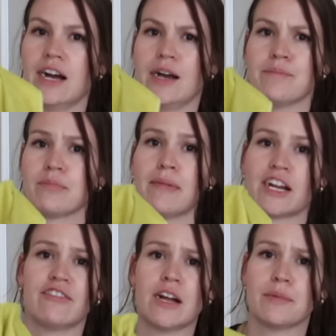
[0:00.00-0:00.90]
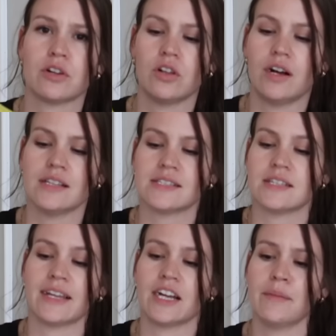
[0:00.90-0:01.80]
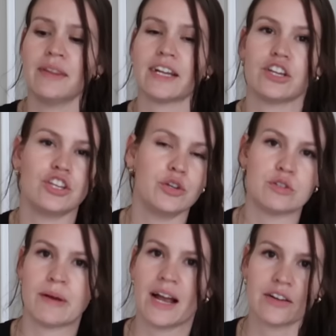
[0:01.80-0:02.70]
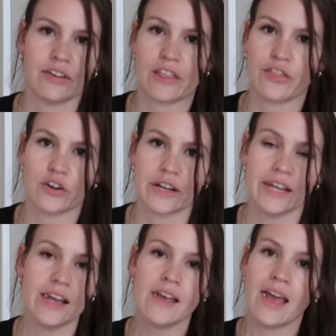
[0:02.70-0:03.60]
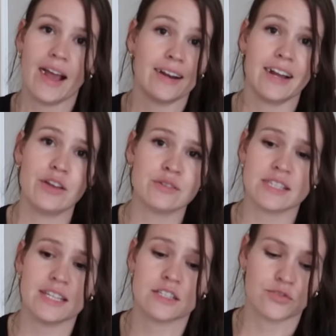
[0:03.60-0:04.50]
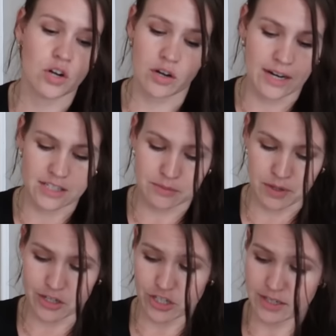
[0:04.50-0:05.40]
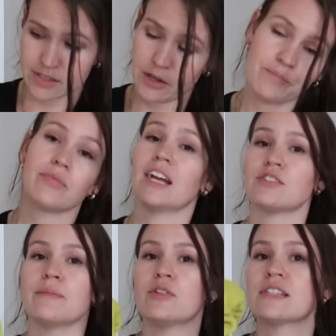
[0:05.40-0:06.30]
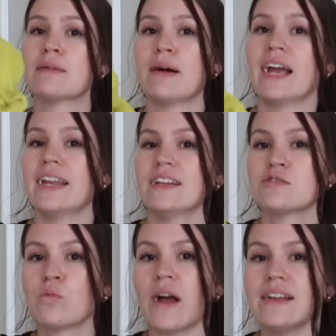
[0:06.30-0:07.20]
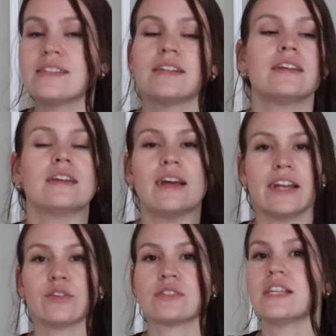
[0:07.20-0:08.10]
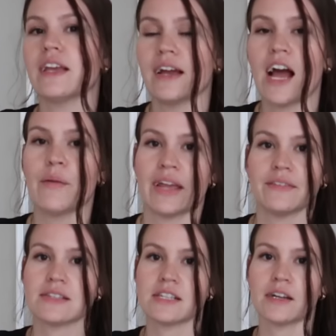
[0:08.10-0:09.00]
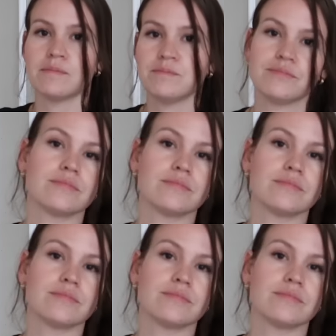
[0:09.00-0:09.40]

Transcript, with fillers: um, microfiber cloths. They come in like a huge pack of like thirty, and I use these for all kinds of projects. So that's what I'm using. Mine is wet, and you'll see how I get this done.